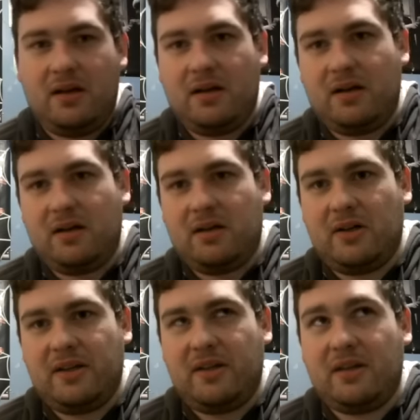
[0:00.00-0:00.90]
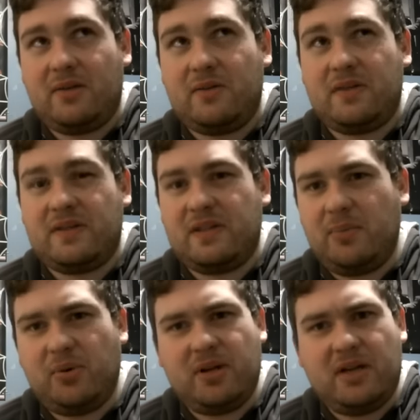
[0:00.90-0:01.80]
Uh, I think that was the
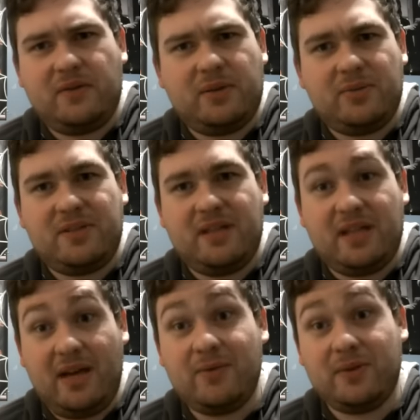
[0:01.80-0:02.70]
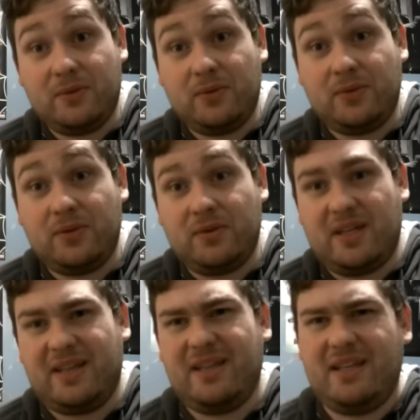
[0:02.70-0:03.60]
sniper guy, if I'm not mistaken. That was a cool dude.
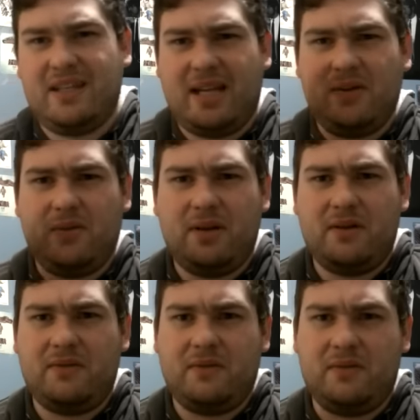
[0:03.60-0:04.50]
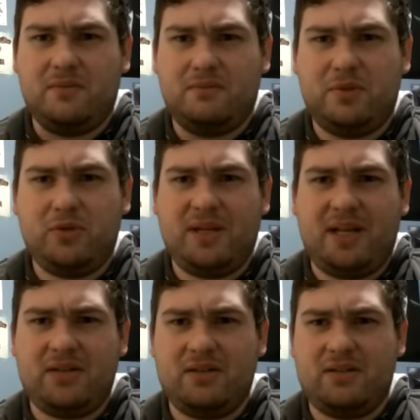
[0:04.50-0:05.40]
I think he downgraded from bolt
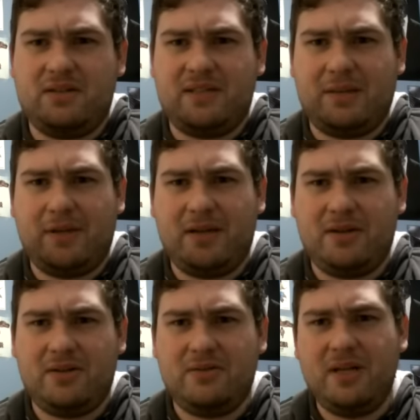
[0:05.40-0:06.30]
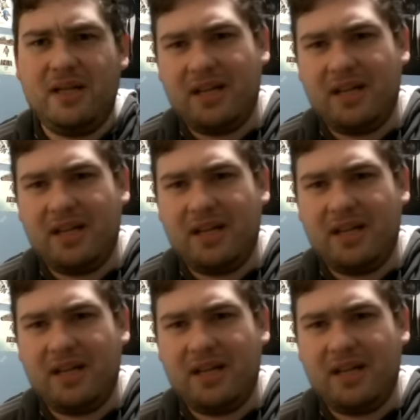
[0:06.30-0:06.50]
action to semi-auto.